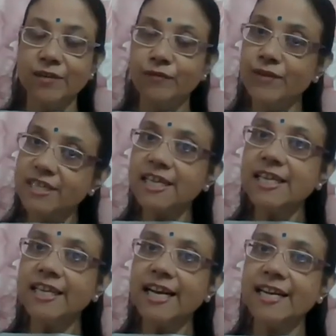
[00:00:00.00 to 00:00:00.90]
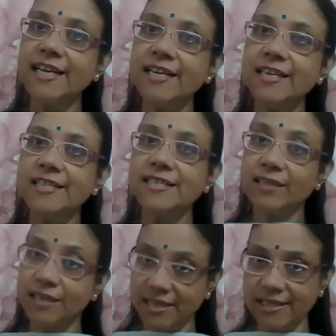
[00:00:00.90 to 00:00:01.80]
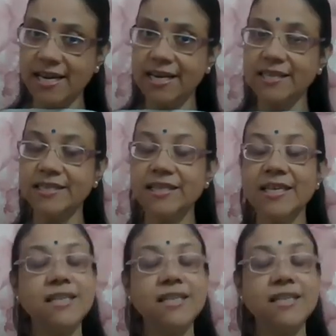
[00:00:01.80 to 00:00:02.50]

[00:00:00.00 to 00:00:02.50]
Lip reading: Physical cleanliness, it says,